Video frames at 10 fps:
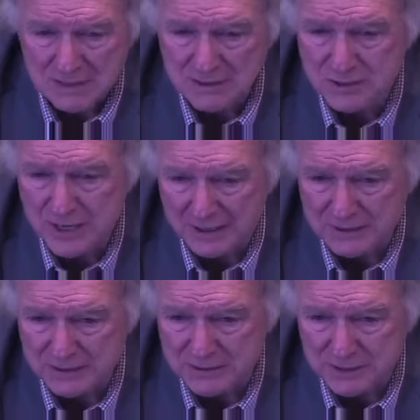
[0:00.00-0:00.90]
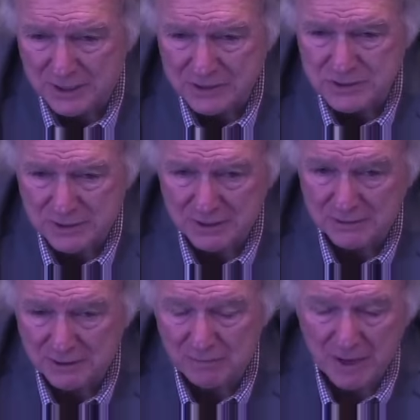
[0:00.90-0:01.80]
Jackson Station and
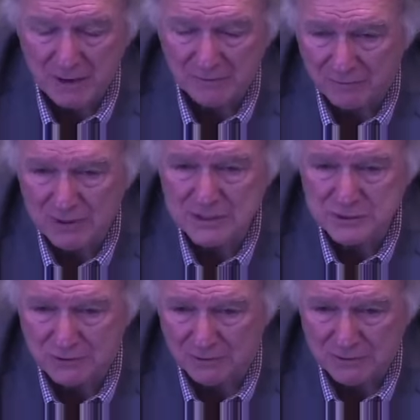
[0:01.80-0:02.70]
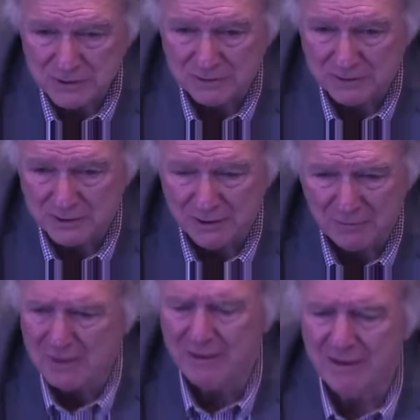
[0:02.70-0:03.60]
the amount of research. You know,
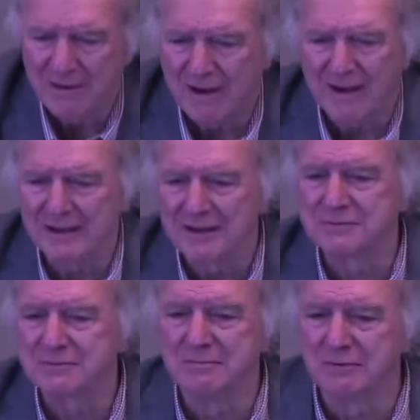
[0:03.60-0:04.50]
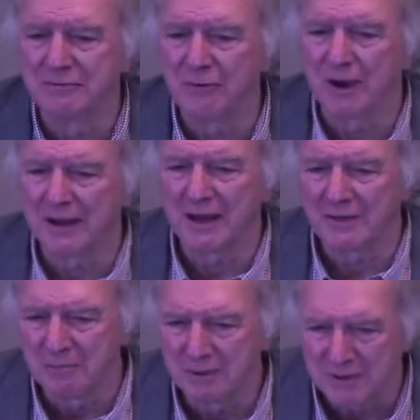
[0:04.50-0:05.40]
I guess before I got
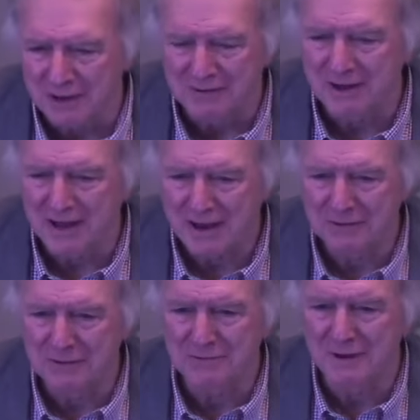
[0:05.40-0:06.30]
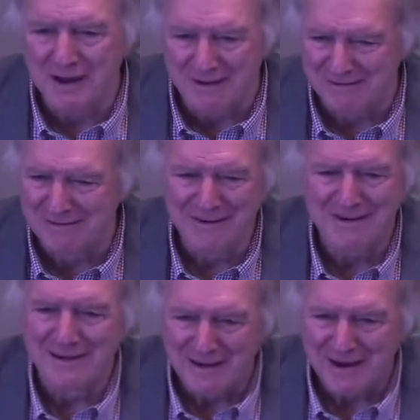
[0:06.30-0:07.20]
the book, I, how do you
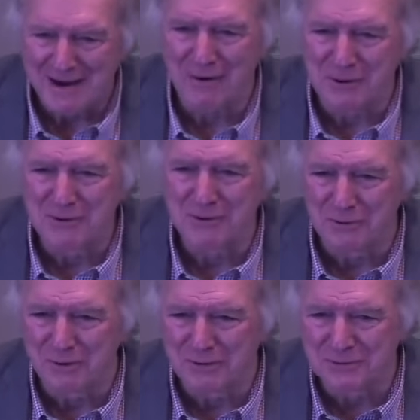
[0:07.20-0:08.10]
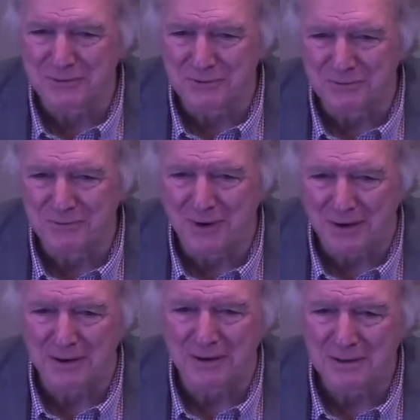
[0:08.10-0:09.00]
how are you going to
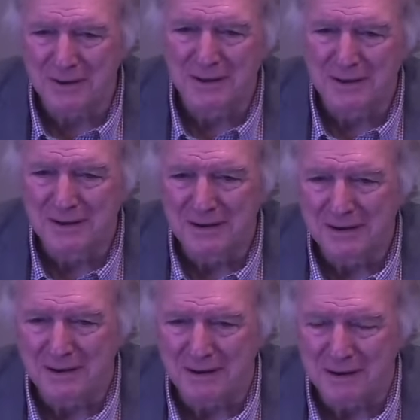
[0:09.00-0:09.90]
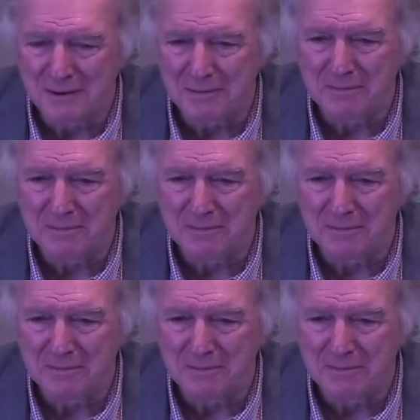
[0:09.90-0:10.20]
uh, uh